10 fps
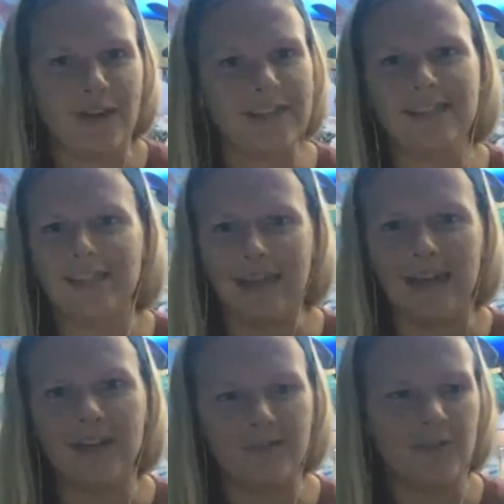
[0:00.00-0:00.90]
for us and
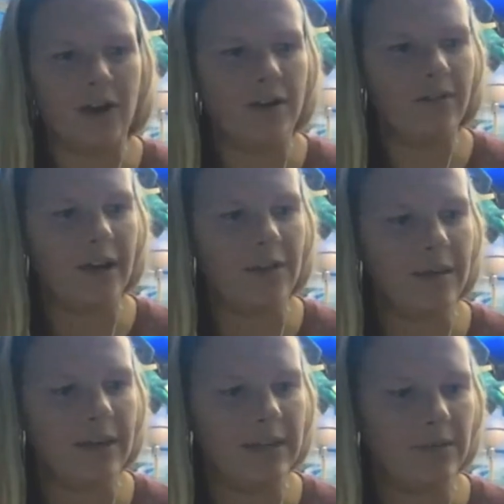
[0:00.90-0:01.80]
not good for our
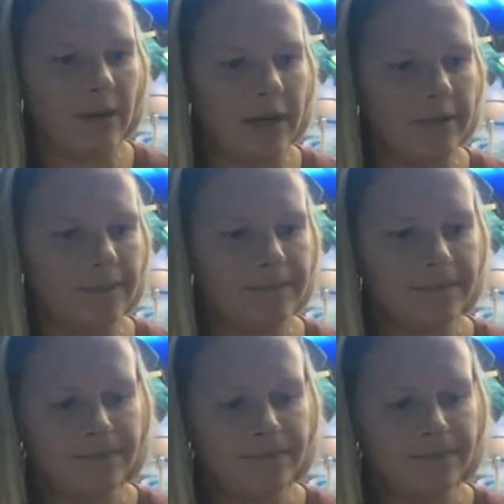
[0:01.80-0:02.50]
environment as well.